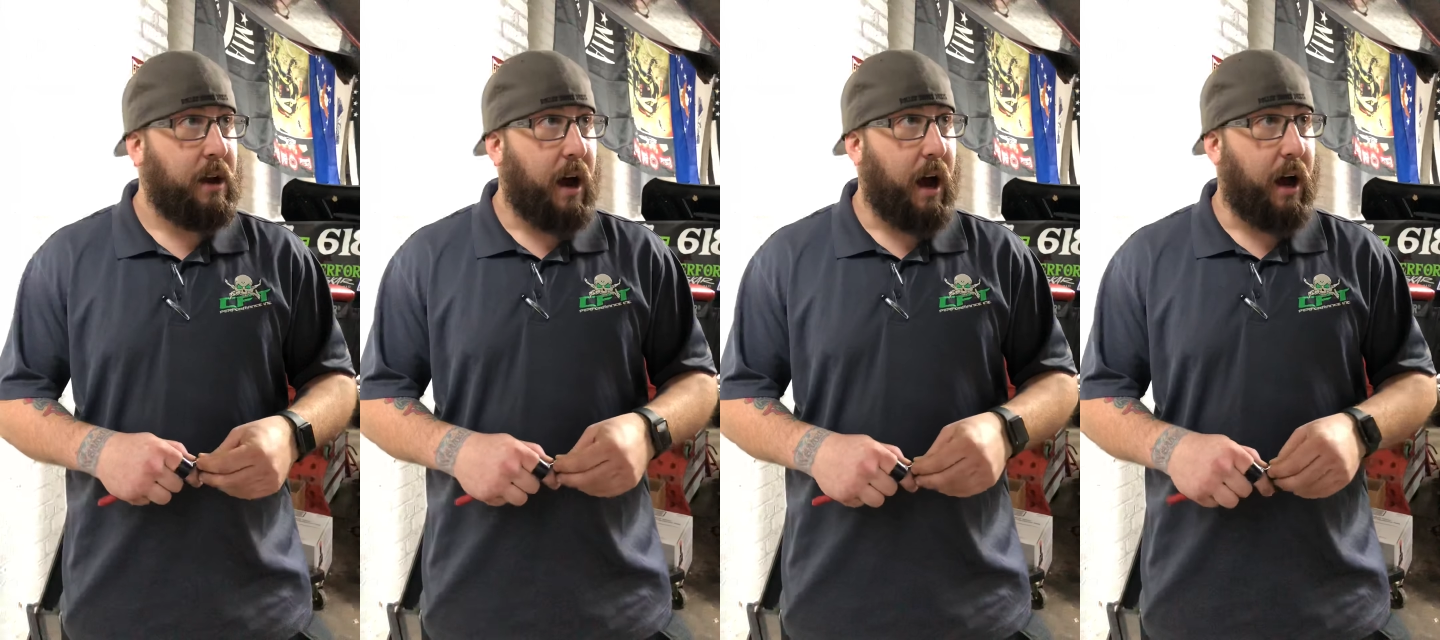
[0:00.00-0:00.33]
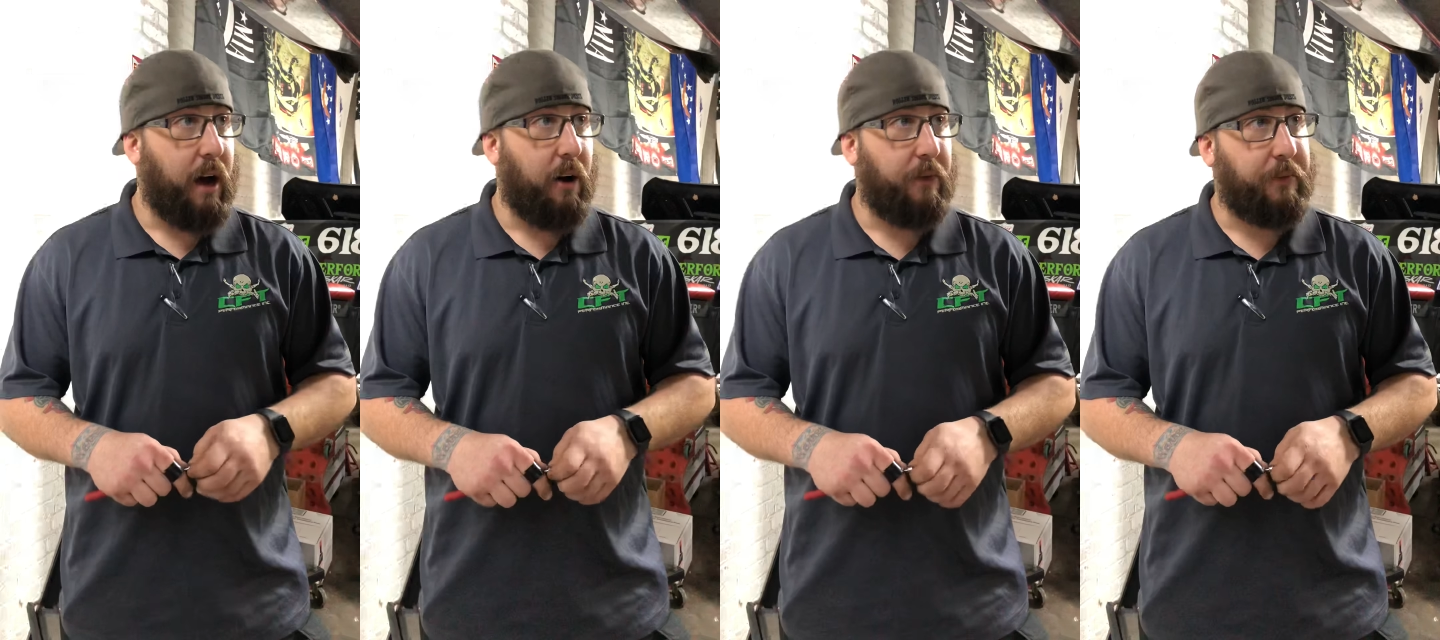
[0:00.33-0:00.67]

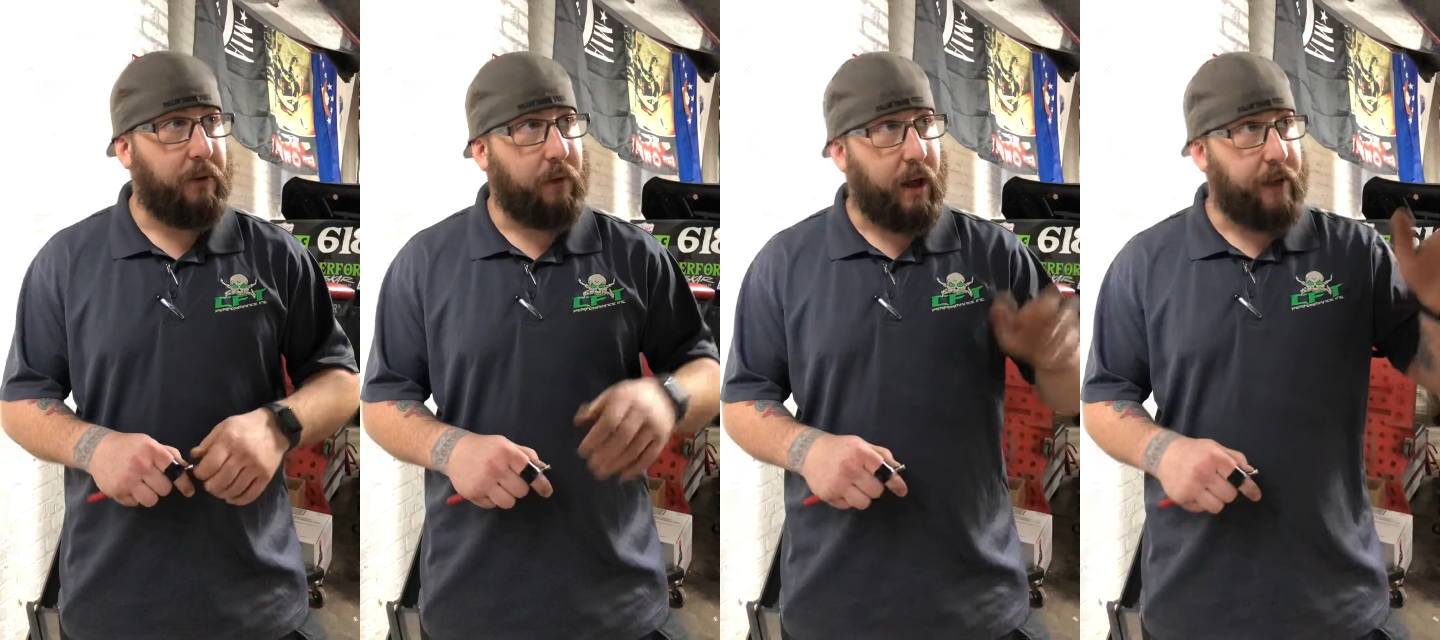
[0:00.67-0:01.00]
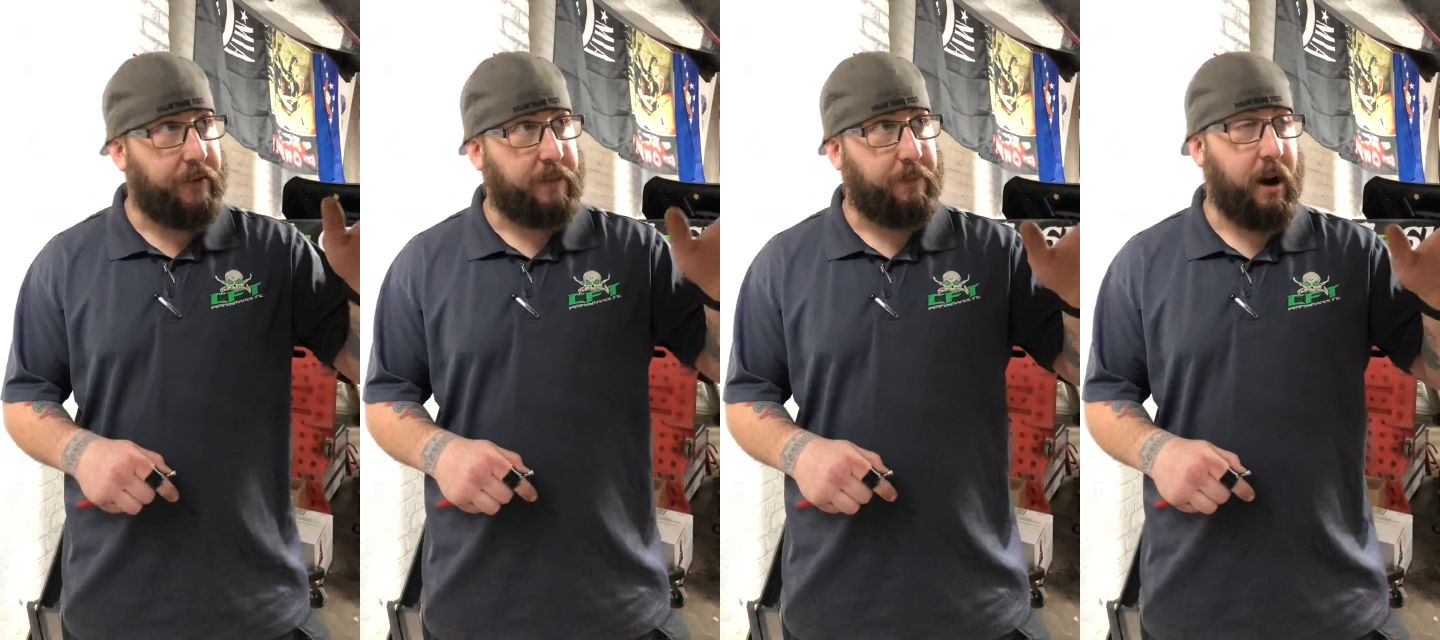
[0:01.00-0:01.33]
hopefully we'll
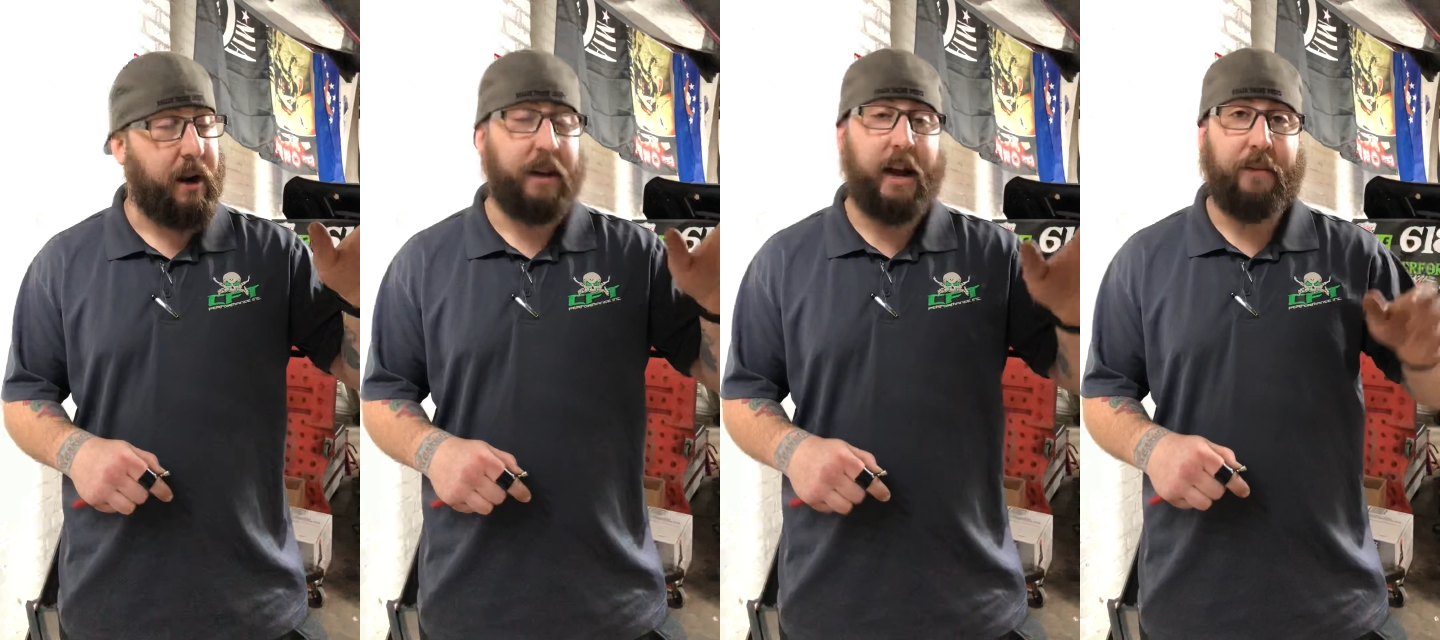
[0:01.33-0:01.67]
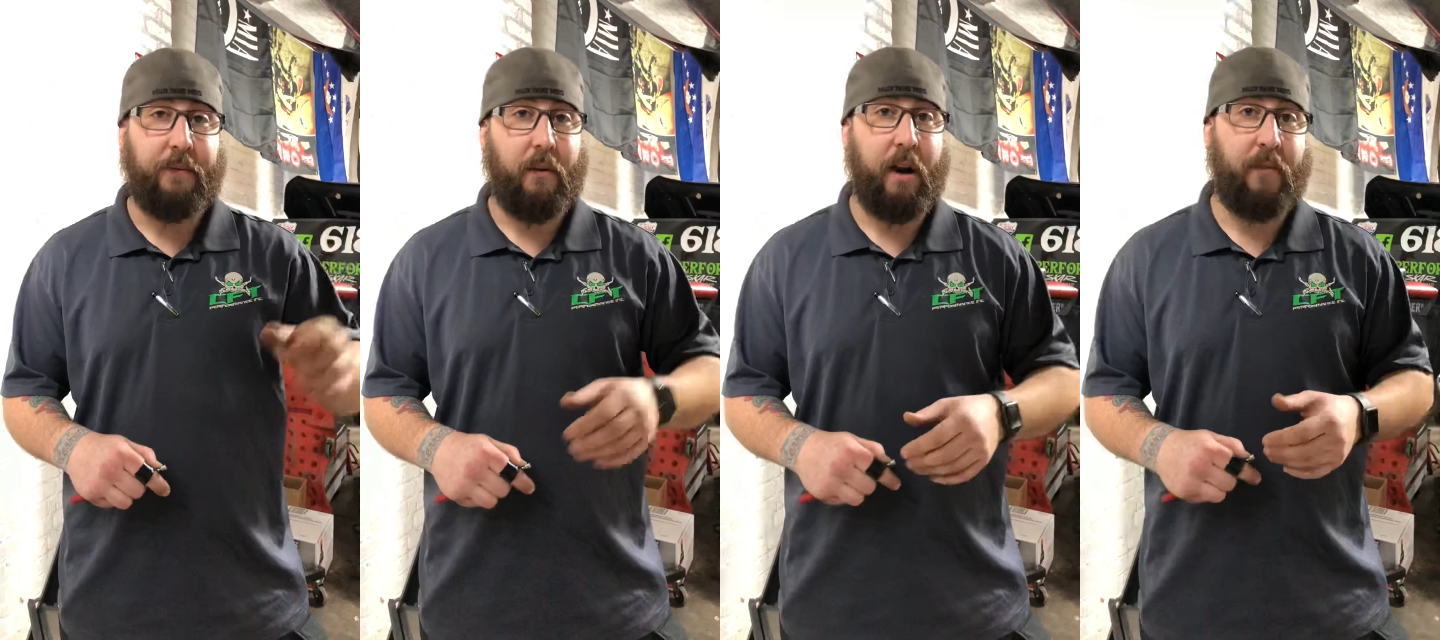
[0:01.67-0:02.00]
have this product
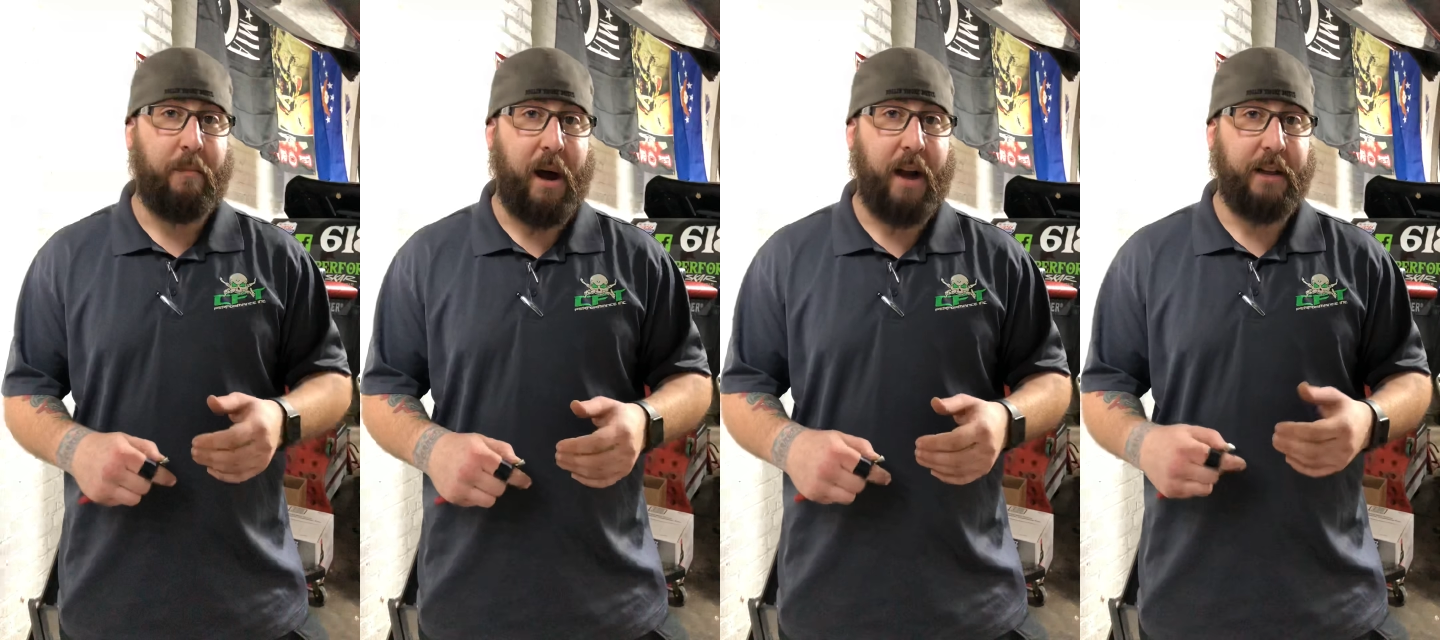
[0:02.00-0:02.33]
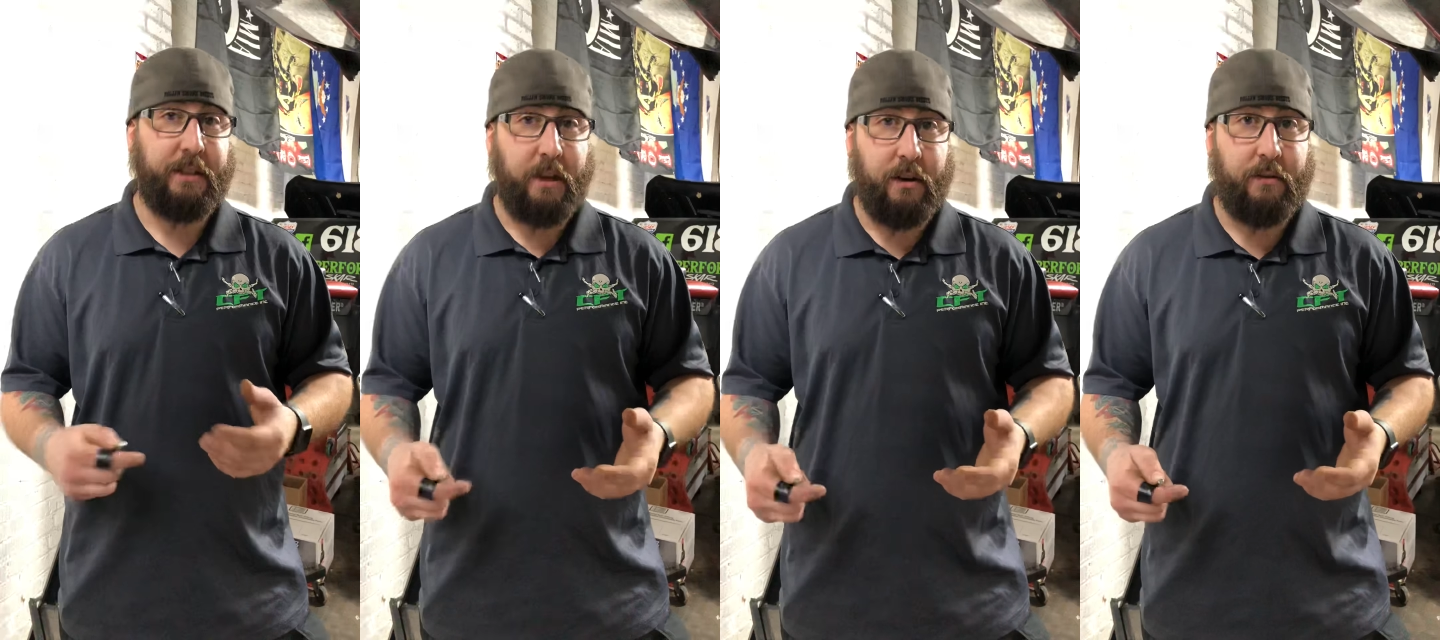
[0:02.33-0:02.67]
out for everybody
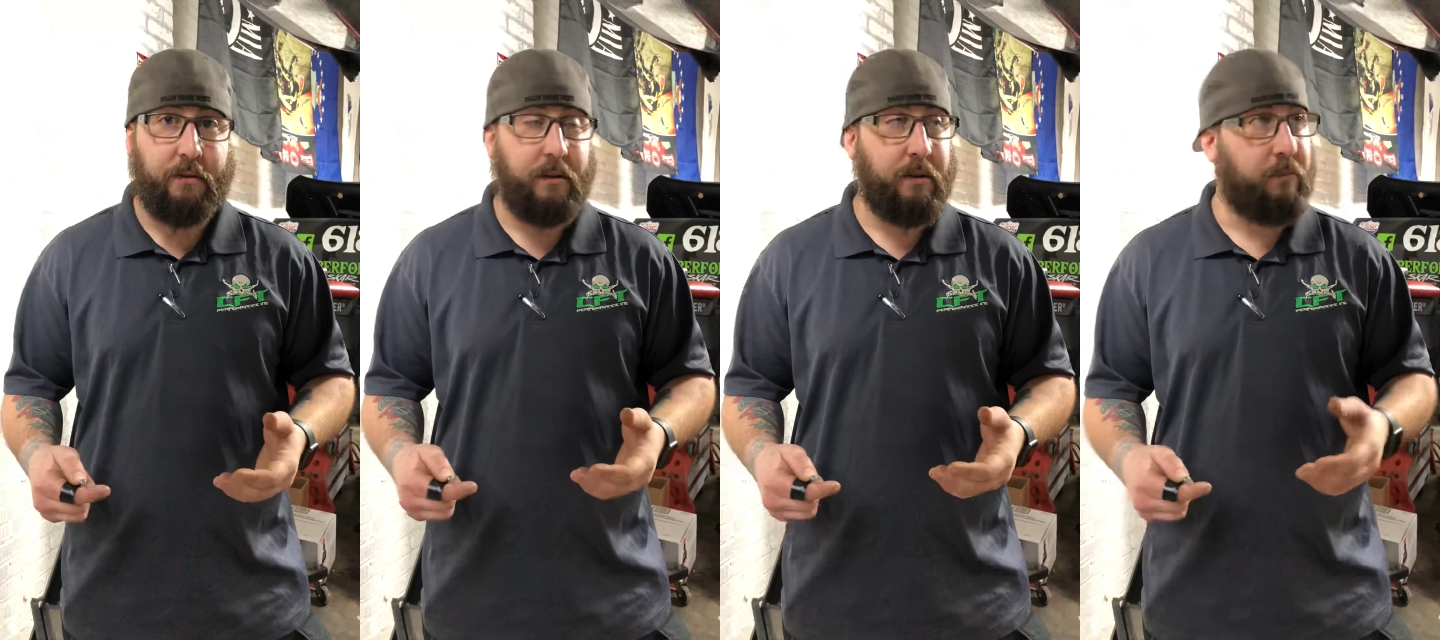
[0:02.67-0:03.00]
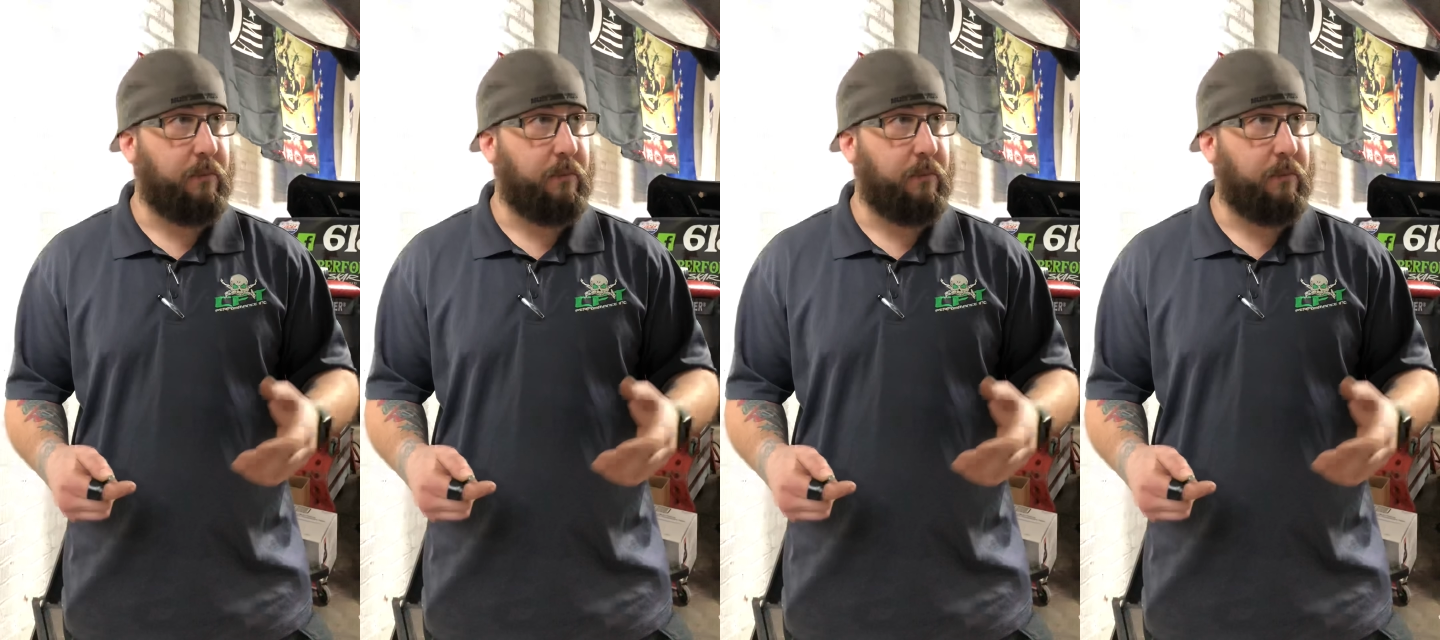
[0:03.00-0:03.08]
soon.